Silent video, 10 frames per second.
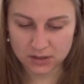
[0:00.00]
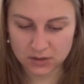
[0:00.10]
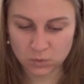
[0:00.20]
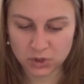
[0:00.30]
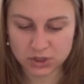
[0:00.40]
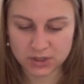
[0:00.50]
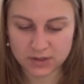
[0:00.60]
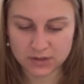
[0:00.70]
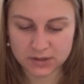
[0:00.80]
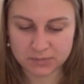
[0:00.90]
which
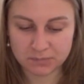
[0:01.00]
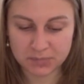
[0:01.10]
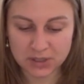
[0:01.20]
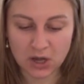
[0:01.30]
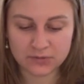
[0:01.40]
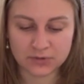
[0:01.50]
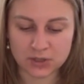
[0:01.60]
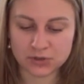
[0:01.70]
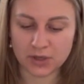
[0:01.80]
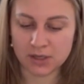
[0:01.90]
is beyond
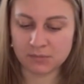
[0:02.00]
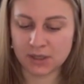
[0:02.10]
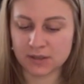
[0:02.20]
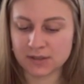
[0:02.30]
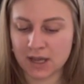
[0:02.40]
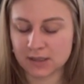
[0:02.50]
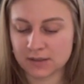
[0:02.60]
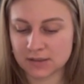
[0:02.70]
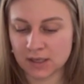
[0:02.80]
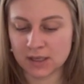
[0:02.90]
frustrating because that
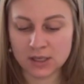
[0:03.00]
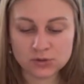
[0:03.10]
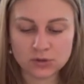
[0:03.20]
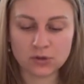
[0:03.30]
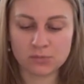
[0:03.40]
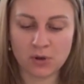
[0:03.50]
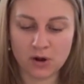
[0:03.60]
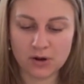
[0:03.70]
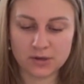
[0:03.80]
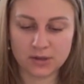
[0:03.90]
is an integral
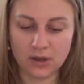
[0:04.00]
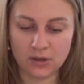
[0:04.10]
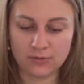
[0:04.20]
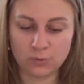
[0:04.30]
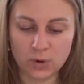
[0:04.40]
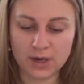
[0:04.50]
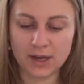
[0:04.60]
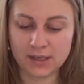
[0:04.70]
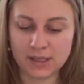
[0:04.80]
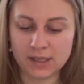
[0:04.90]
part of what I
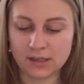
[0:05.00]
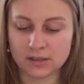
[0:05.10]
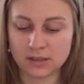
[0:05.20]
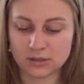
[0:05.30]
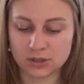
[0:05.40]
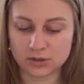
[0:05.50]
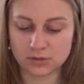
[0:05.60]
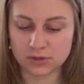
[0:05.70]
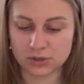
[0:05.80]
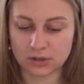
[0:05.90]
need to do
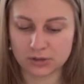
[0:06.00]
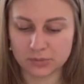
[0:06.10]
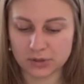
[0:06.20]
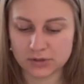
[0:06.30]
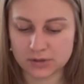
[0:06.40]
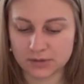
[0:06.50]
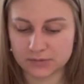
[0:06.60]
the jar openers.